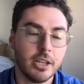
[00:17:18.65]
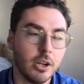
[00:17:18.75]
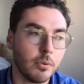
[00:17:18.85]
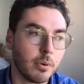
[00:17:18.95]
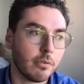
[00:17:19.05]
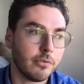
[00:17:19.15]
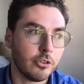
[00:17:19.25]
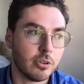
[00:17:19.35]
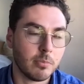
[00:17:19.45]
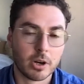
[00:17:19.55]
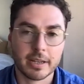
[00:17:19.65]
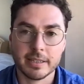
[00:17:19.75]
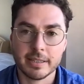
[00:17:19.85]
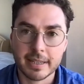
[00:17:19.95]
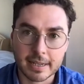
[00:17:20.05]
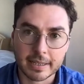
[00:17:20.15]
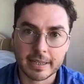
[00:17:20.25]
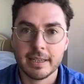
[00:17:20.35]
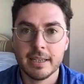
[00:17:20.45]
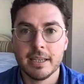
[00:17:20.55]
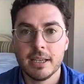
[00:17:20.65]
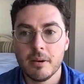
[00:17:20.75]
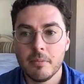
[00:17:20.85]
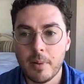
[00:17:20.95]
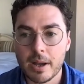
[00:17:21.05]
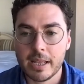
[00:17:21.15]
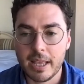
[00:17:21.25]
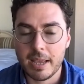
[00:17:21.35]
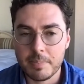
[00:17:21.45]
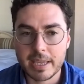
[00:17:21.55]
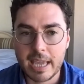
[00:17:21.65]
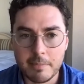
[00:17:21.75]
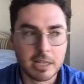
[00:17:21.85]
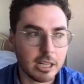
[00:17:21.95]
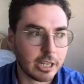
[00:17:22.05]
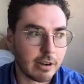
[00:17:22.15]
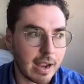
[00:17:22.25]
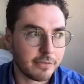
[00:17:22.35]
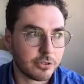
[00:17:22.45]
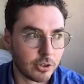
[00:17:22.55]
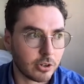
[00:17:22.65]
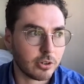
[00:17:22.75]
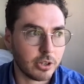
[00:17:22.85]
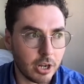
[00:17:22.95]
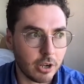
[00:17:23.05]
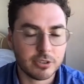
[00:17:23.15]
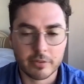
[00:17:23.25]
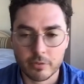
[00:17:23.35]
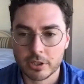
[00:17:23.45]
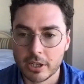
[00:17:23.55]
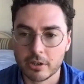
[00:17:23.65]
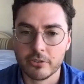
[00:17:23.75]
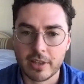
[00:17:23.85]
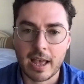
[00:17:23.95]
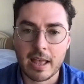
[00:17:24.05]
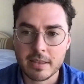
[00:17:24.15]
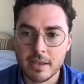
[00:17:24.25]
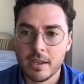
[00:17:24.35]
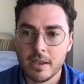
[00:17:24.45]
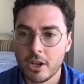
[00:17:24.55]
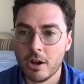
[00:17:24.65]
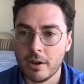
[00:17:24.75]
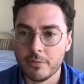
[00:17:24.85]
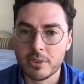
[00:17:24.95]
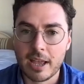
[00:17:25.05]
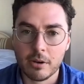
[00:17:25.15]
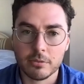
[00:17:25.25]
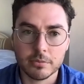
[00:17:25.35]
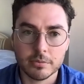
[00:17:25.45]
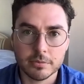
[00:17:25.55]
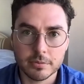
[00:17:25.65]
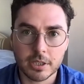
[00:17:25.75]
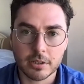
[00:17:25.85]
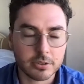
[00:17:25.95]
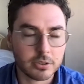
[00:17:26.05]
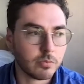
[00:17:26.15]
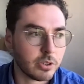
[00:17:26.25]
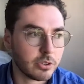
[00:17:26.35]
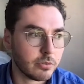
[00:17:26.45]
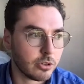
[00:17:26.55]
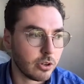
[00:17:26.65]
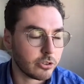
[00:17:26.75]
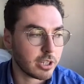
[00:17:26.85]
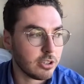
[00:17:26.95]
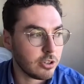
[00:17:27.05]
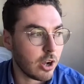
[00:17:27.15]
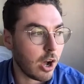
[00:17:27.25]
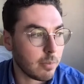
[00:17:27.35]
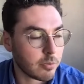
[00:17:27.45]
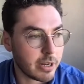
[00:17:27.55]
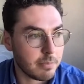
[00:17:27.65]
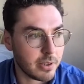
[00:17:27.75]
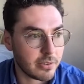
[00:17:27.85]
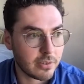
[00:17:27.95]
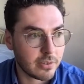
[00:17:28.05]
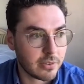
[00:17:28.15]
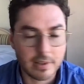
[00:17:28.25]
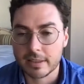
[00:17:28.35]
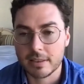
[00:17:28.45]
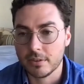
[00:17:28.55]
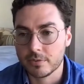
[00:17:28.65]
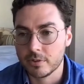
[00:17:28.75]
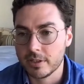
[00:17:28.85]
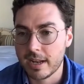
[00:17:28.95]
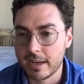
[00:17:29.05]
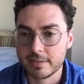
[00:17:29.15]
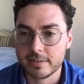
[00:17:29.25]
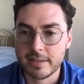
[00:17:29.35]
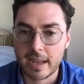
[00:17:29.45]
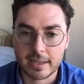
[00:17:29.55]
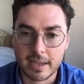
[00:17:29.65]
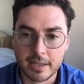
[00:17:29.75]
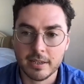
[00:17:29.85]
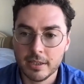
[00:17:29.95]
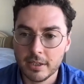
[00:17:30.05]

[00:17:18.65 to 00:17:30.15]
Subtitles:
We were first to market in Italy, but it became clear after, several years that, if without, to continue to operate a business like this for the next decade,